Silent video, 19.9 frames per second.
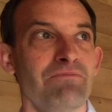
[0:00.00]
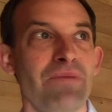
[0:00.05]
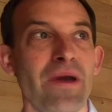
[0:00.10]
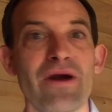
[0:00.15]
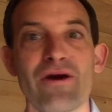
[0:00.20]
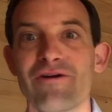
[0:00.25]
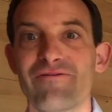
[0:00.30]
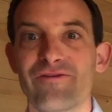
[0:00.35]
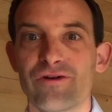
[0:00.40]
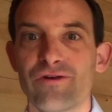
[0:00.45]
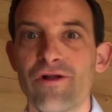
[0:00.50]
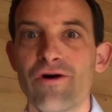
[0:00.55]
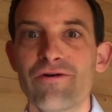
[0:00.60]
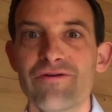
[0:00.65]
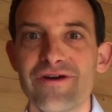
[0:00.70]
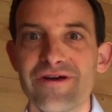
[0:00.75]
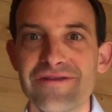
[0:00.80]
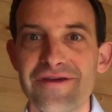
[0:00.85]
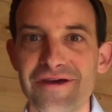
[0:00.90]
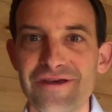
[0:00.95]
pair of
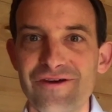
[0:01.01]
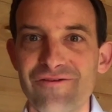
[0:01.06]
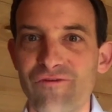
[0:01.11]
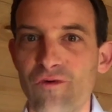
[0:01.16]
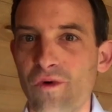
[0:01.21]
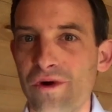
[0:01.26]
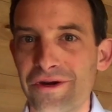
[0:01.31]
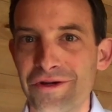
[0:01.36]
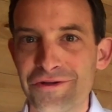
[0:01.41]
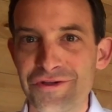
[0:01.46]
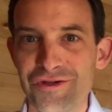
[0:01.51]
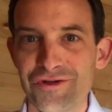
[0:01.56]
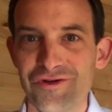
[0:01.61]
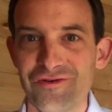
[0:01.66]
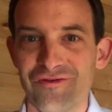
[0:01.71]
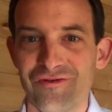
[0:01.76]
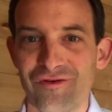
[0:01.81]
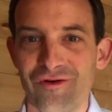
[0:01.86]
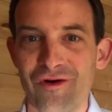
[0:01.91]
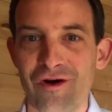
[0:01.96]
clothing that you've wanted to
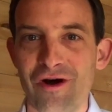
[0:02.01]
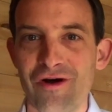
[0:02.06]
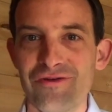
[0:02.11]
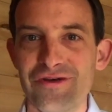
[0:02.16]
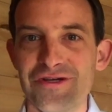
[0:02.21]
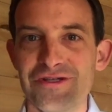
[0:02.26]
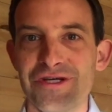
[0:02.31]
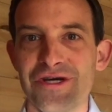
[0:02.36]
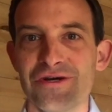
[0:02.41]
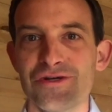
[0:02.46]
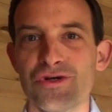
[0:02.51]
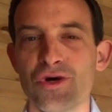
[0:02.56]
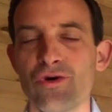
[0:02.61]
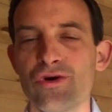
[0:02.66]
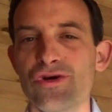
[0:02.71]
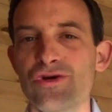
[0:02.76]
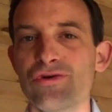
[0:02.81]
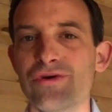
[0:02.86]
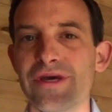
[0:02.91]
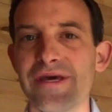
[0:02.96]
for all these years or
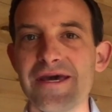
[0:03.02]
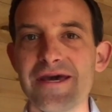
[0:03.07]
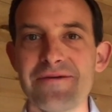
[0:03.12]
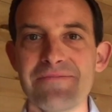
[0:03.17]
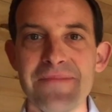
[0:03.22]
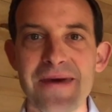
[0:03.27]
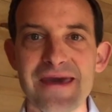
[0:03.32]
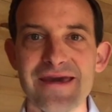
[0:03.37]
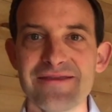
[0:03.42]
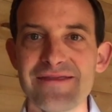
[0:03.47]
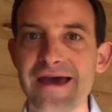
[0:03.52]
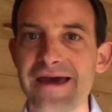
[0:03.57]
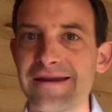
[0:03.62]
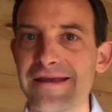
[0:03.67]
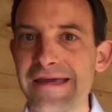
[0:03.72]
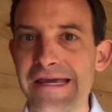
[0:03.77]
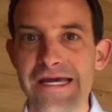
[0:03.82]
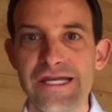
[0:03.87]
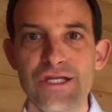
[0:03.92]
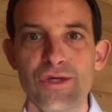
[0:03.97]
you can't make that
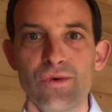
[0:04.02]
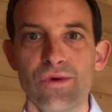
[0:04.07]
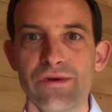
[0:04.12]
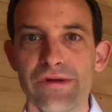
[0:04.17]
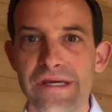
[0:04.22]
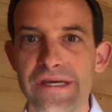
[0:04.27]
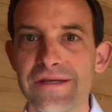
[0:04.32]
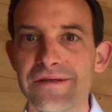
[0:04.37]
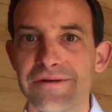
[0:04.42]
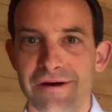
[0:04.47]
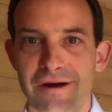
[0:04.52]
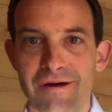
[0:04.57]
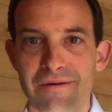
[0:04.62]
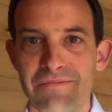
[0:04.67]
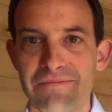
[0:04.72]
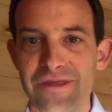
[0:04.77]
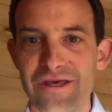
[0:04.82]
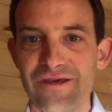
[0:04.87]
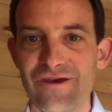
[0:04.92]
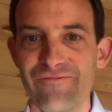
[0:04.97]
annual
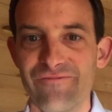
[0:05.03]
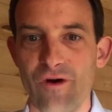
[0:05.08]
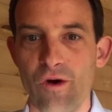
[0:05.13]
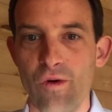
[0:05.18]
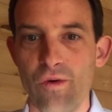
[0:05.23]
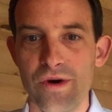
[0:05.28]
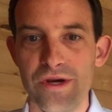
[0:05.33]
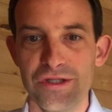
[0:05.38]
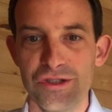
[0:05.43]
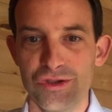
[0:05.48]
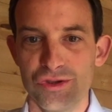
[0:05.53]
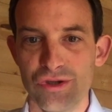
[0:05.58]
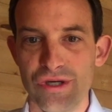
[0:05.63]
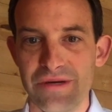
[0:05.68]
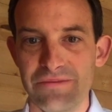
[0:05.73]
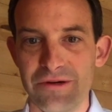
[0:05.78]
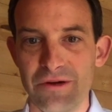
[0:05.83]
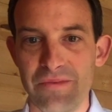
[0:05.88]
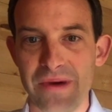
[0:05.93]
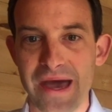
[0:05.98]
income that you've always
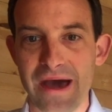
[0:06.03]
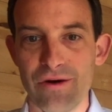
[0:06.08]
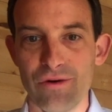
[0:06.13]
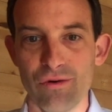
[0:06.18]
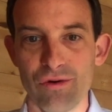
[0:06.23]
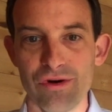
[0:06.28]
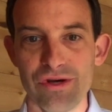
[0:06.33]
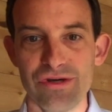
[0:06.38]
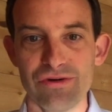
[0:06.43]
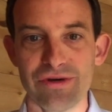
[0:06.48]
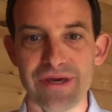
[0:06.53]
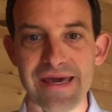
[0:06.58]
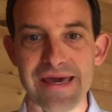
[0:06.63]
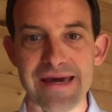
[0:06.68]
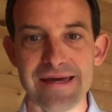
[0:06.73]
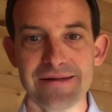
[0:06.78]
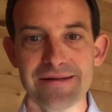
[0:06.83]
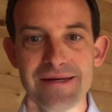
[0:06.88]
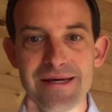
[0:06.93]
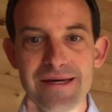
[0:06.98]
dreamed about or you
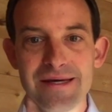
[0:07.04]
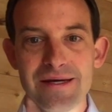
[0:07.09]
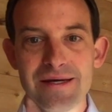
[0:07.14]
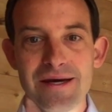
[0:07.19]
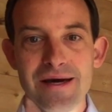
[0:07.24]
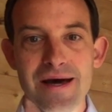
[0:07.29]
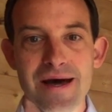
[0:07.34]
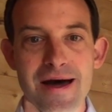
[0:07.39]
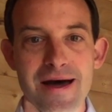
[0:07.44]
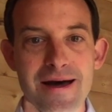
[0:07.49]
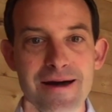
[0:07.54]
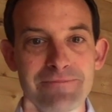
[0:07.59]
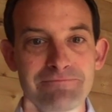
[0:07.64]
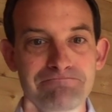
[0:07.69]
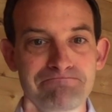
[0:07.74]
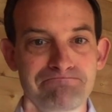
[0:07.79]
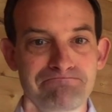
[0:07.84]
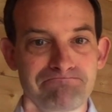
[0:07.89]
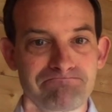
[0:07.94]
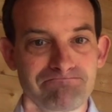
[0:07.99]
can't
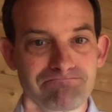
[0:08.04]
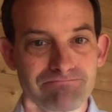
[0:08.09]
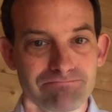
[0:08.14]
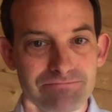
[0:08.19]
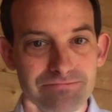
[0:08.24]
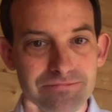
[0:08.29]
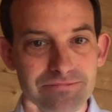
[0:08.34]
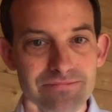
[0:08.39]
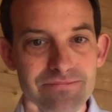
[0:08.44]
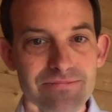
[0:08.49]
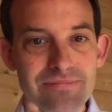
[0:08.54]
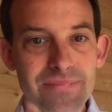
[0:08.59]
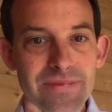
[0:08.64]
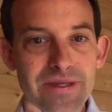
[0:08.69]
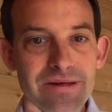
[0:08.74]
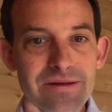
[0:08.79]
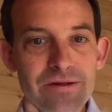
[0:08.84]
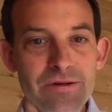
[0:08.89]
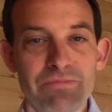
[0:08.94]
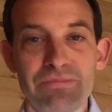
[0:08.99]
um,
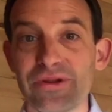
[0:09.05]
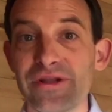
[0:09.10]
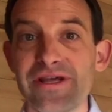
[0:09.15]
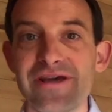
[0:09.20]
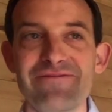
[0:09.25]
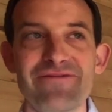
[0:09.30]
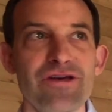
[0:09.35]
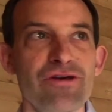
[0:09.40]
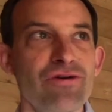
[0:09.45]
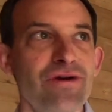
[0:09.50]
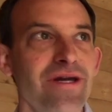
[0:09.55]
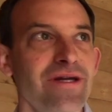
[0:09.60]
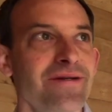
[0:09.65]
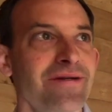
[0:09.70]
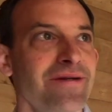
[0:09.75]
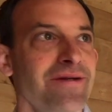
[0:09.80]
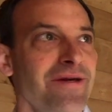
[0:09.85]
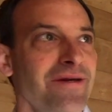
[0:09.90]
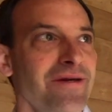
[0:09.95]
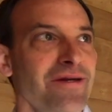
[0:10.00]
believe that you
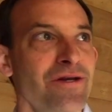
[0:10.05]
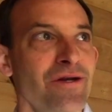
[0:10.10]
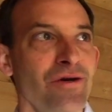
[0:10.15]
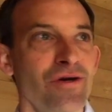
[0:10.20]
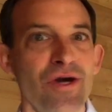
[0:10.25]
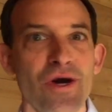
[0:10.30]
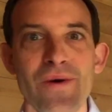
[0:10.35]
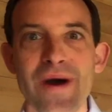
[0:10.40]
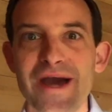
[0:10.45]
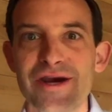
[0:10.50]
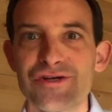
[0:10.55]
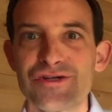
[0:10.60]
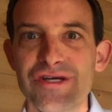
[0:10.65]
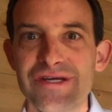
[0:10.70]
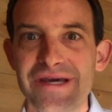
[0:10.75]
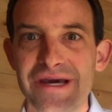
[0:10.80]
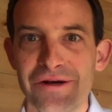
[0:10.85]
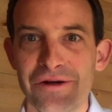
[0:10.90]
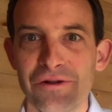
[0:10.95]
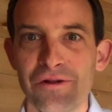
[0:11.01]
can you know go actually
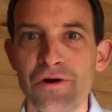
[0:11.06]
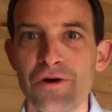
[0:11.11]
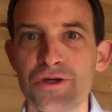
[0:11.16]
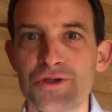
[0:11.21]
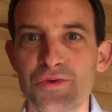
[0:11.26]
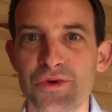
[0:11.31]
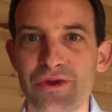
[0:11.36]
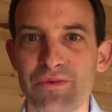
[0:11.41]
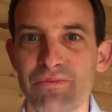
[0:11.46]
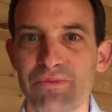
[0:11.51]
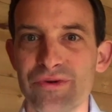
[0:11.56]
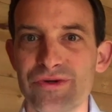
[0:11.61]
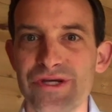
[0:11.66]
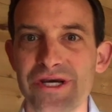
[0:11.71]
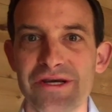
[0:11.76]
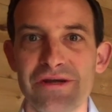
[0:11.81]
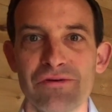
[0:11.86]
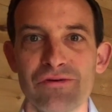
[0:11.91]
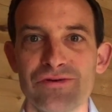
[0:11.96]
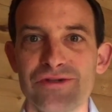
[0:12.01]
get close with a
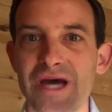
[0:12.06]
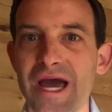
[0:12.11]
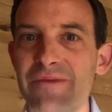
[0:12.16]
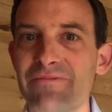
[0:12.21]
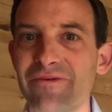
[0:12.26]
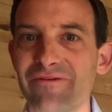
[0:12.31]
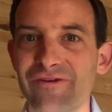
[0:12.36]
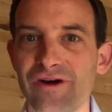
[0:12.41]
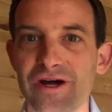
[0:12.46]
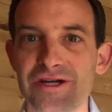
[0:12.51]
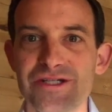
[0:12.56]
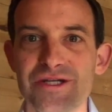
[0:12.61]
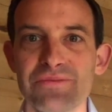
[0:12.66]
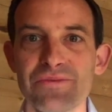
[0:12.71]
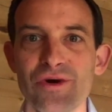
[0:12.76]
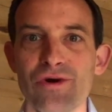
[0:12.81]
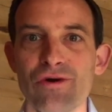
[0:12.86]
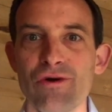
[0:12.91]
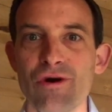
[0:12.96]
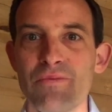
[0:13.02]
particular type of
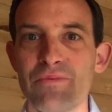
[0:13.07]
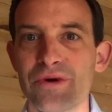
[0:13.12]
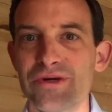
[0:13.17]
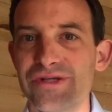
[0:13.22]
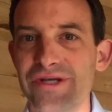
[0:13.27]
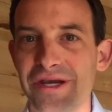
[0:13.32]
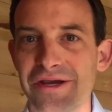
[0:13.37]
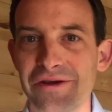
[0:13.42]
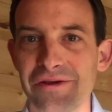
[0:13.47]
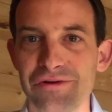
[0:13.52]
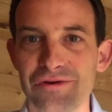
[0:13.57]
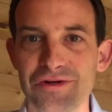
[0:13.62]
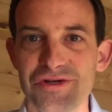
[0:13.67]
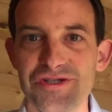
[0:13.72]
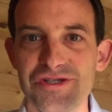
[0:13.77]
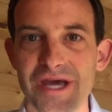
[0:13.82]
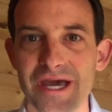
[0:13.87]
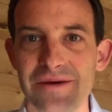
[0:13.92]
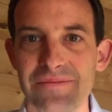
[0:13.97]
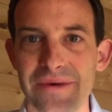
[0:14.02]
customer or a particular
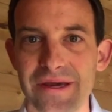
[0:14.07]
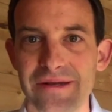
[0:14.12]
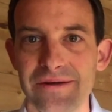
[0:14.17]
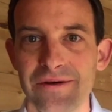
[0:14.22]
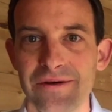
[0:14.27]
segment